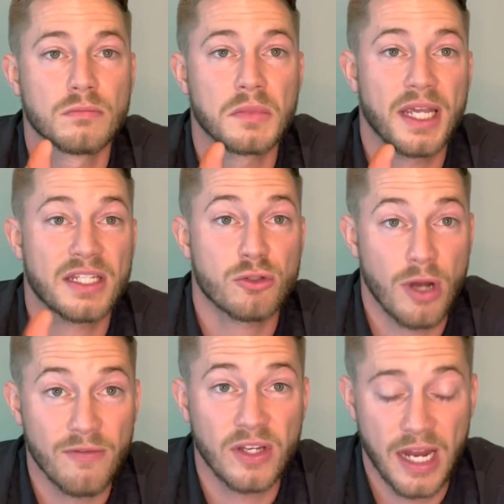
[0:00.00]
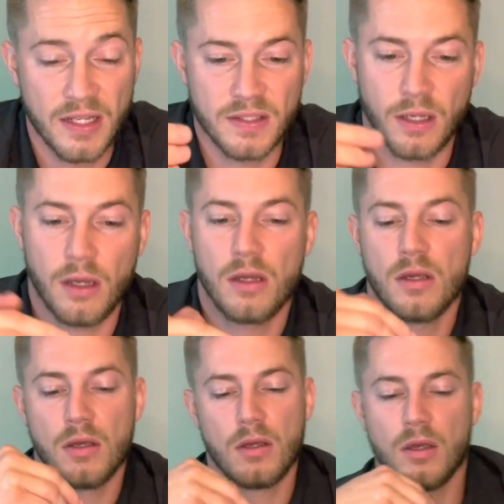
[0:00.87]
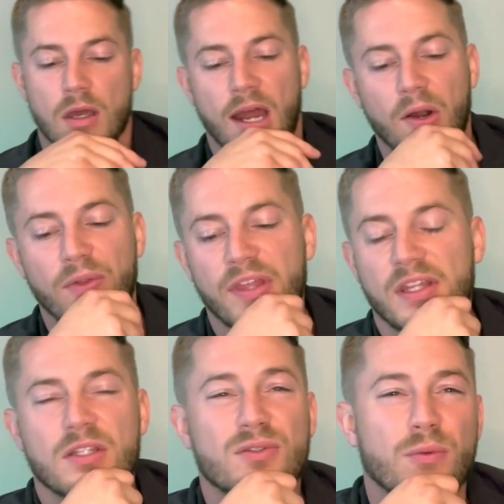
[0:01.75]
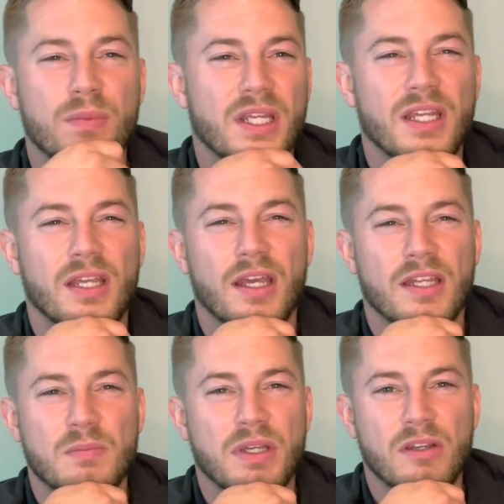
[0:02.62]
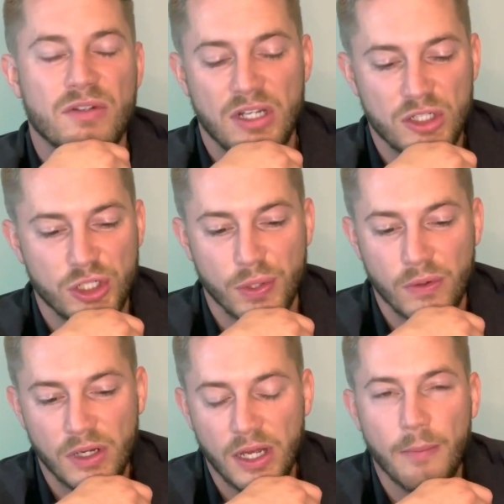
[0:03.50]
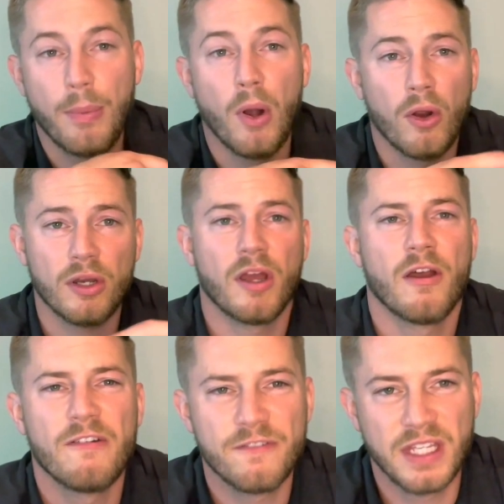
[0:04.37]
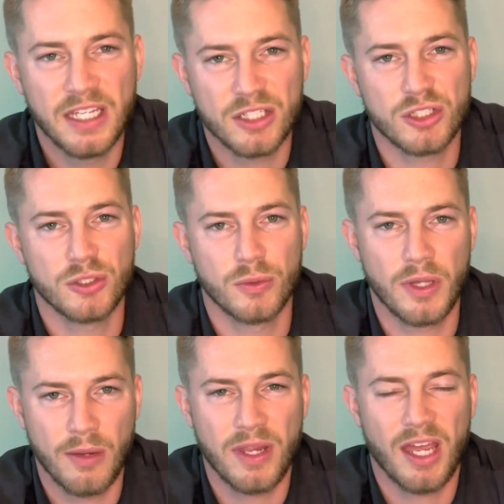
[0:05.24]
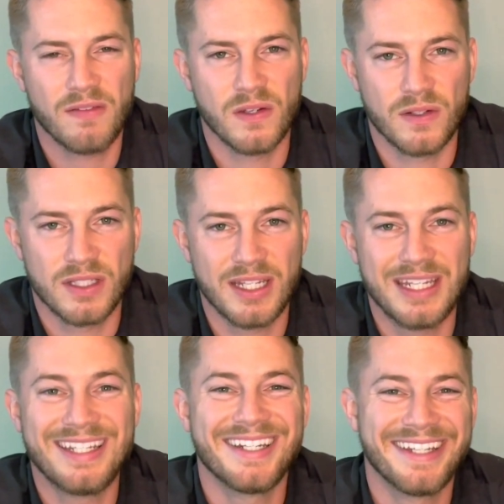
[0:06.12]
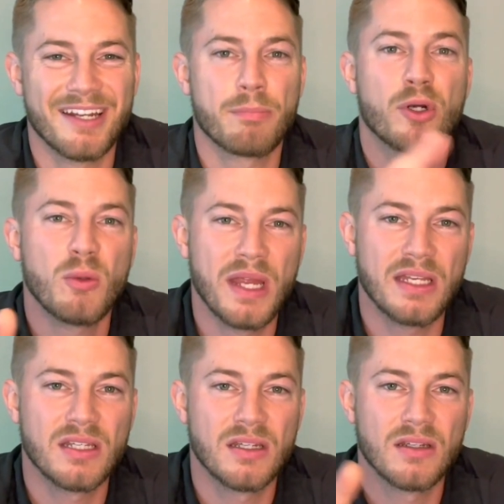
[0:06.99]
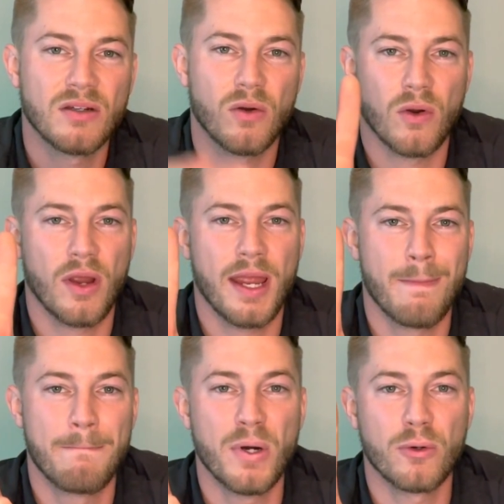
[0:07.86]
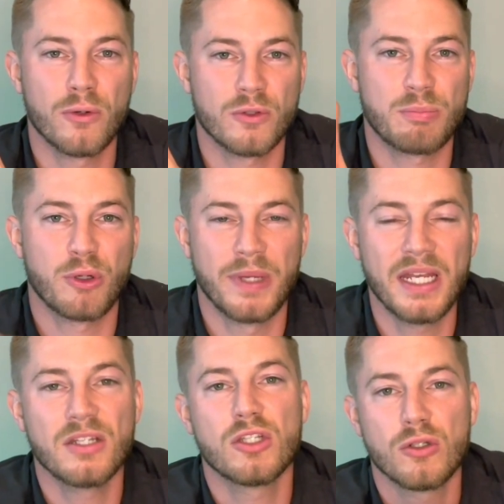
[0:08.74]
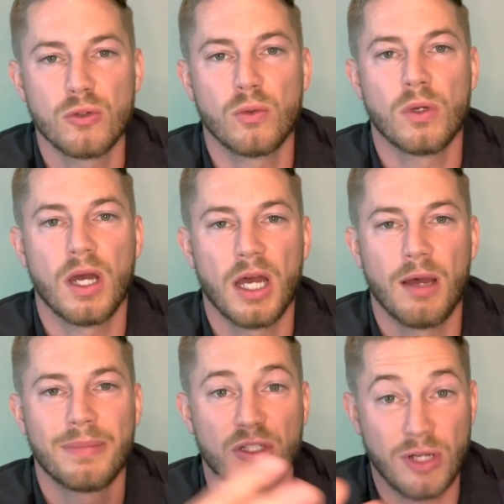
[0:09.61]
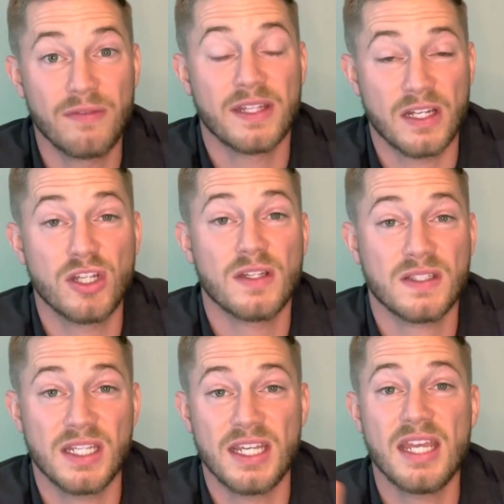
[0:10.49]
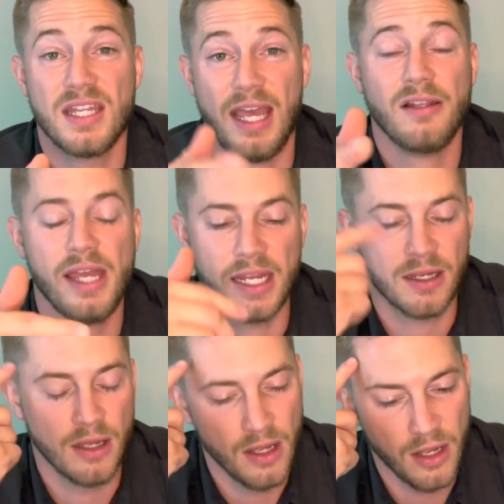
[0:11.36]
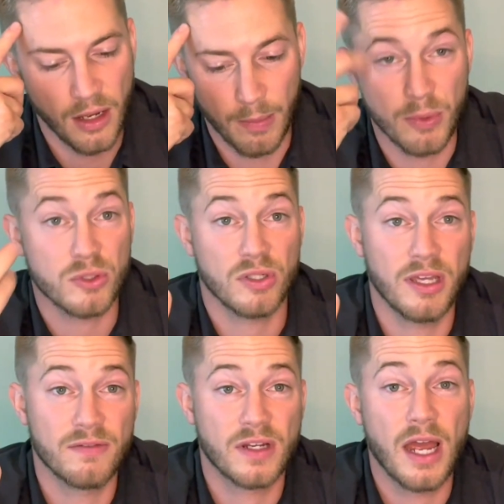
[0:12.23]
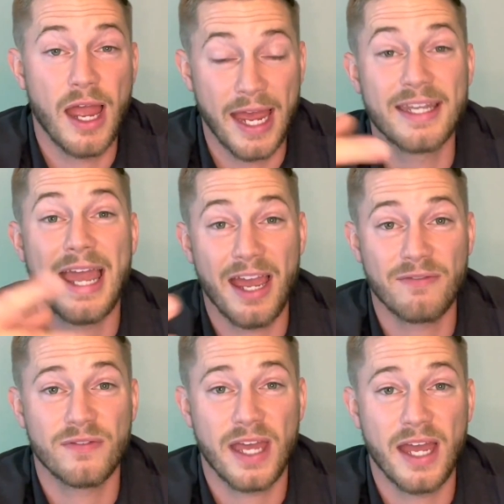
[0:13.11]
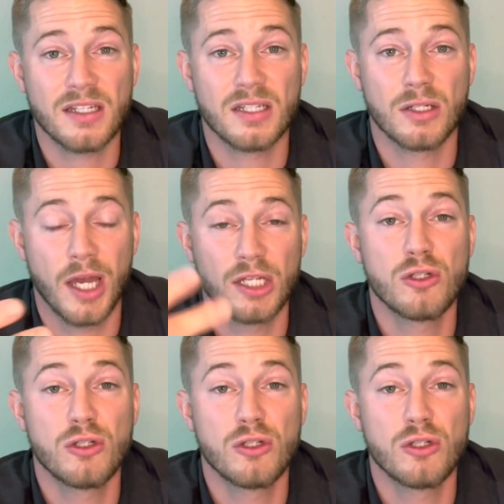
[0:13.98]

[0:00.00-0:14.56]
extravaganza, I don't think this would be as big of an issue. Part of the issue that we have here is that he didn't get a permit or a boater's permit to be driving that jet ski in that lake. I personally have had to have that 2